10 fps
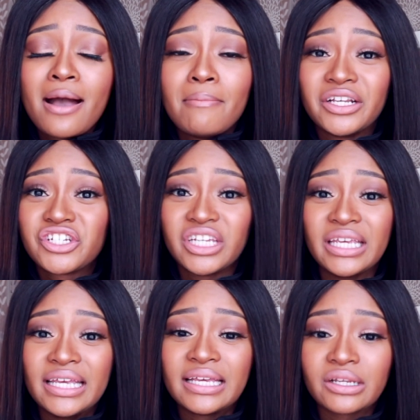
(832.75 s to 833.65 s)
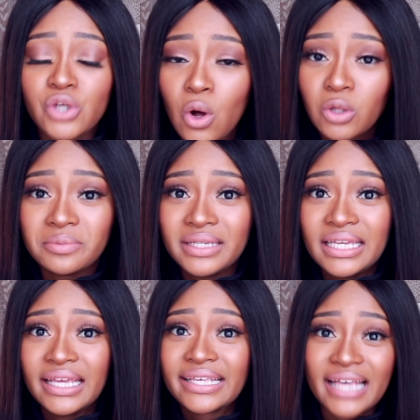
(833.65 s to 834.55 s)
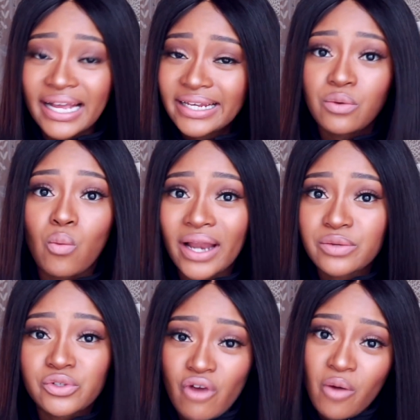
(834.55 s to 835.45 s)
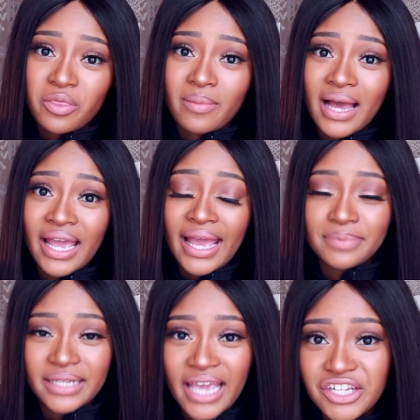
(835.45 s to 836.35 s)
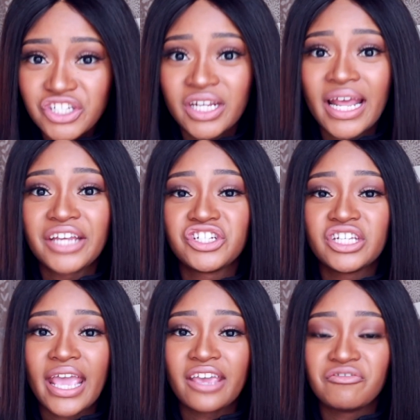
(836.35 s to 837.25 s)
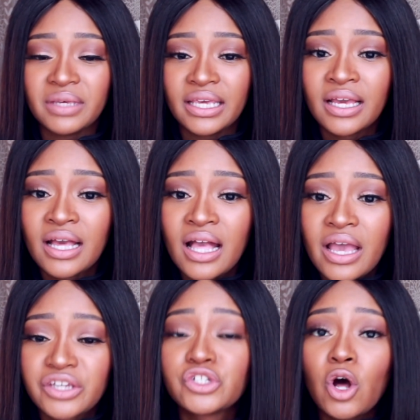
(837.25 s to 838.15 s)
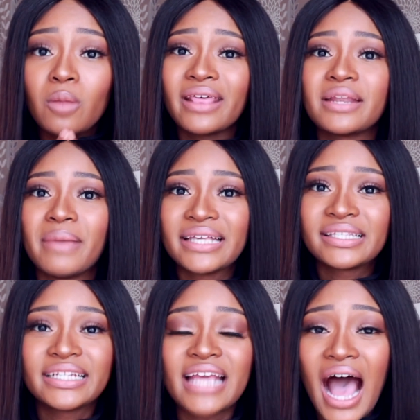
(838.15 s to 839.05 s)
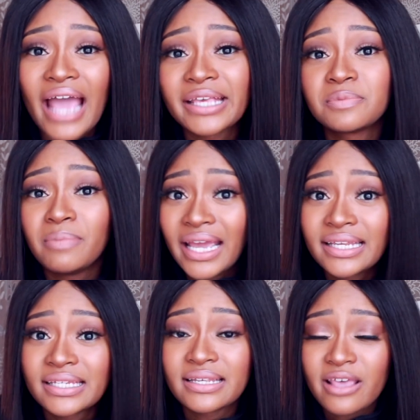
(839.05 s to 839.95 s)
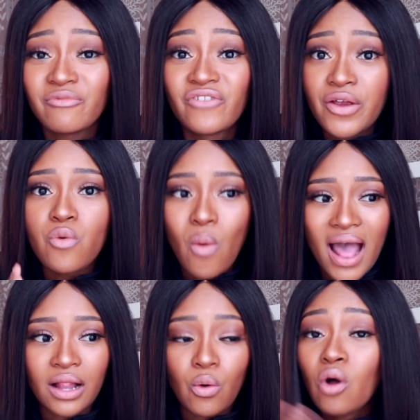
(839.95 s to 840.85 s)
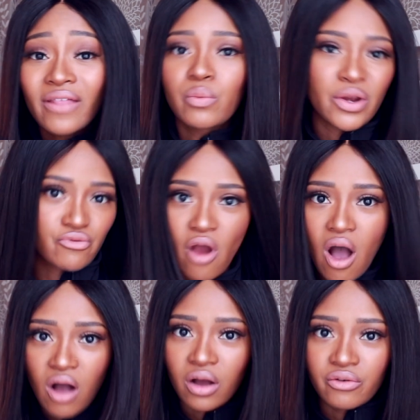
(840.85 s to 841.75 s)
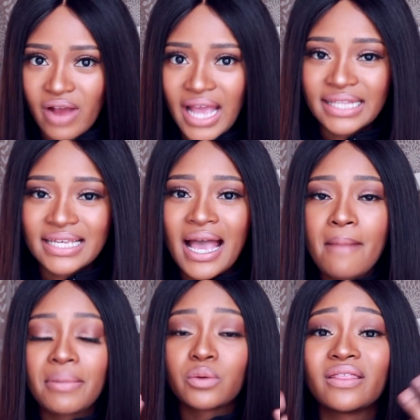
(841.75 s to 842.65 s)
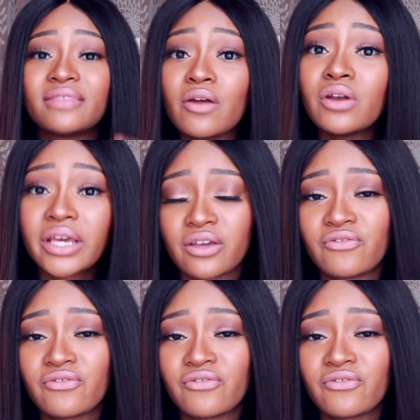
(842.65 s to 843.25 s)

but she told me exactly what was wrong with my application, and she told me that basically I explained to them very well all that went wrong, right? But what they're looking